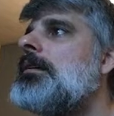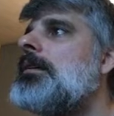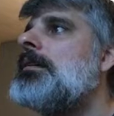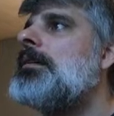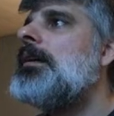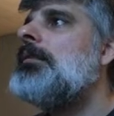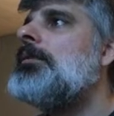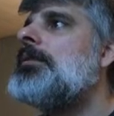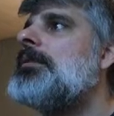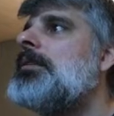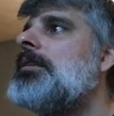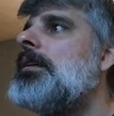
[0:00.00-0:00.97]
Okay, so that
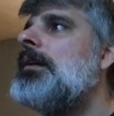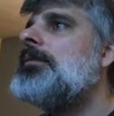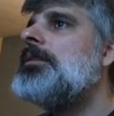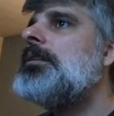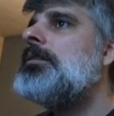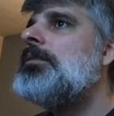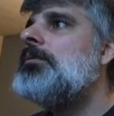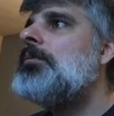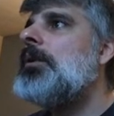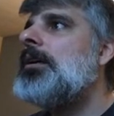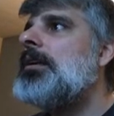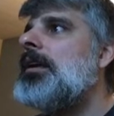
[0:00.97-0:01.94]
was the
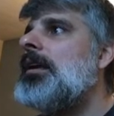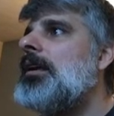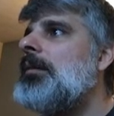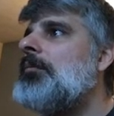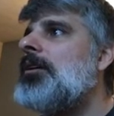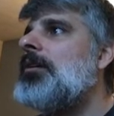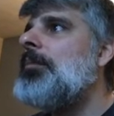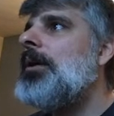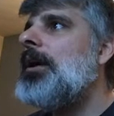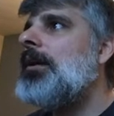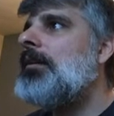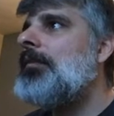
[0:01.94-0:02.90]
2-1 game where
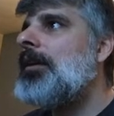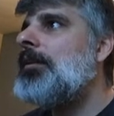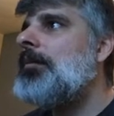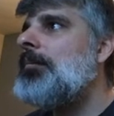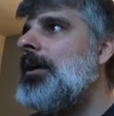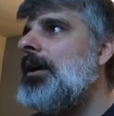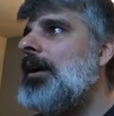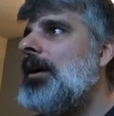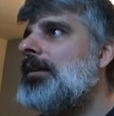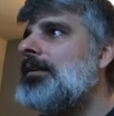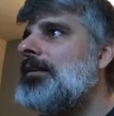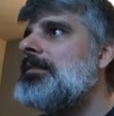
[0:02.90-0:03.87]
I correctly
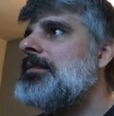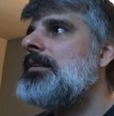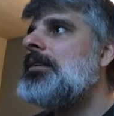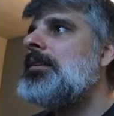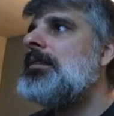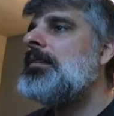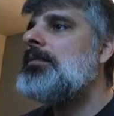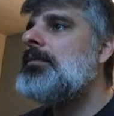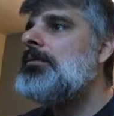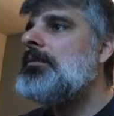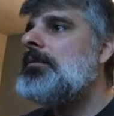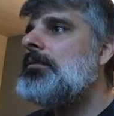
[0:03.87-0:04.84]
passed. The
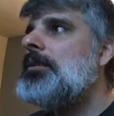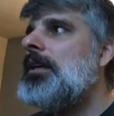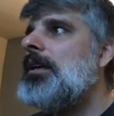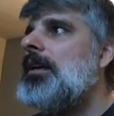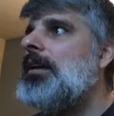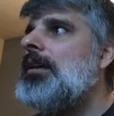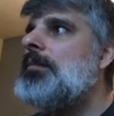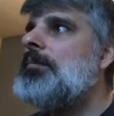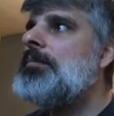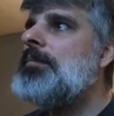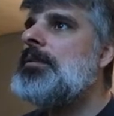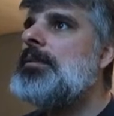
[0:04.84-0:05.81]
2-2
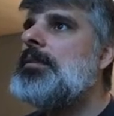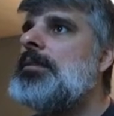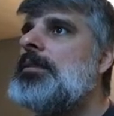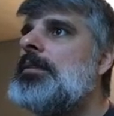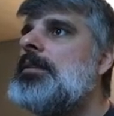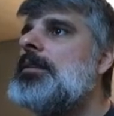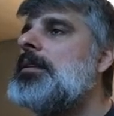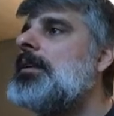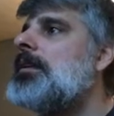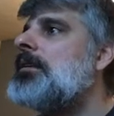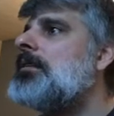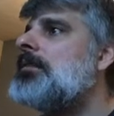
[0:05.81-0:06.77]
game,
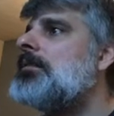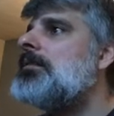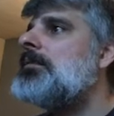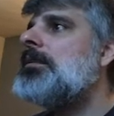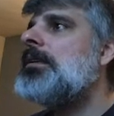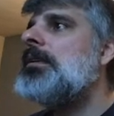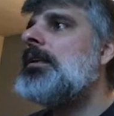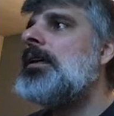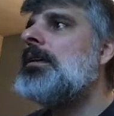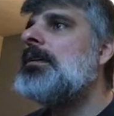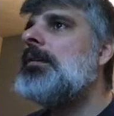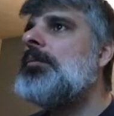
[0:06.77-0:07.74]
okay, sort of
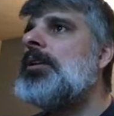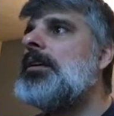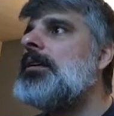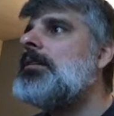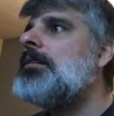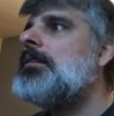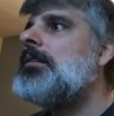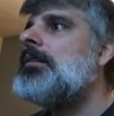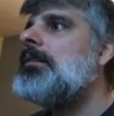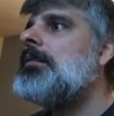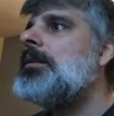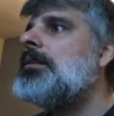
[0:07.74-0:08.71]
like something else,
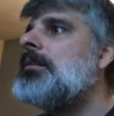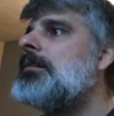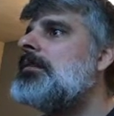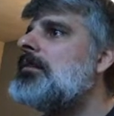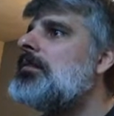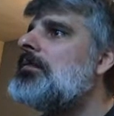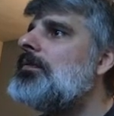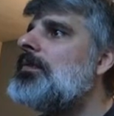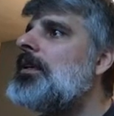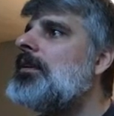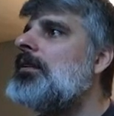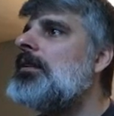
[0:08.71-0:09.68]
although it's
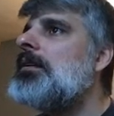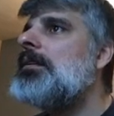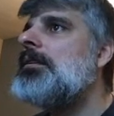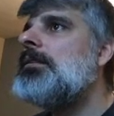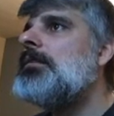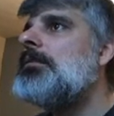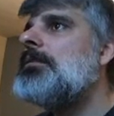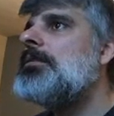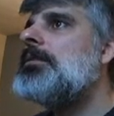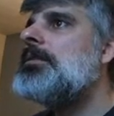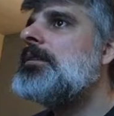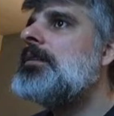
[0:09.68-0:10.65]
fairly
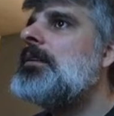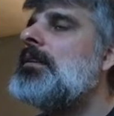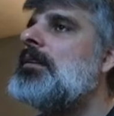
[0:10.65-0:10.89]
close.